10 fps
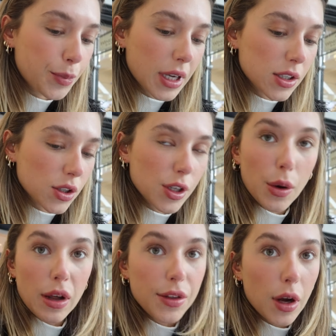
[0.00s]
because there's
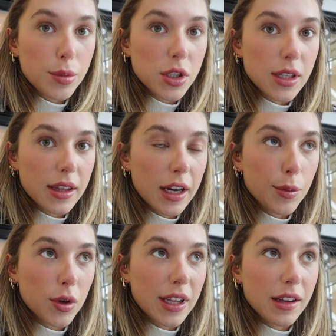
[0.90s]
no healthy options at the
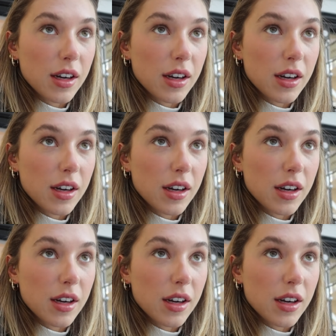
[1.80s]
airport. They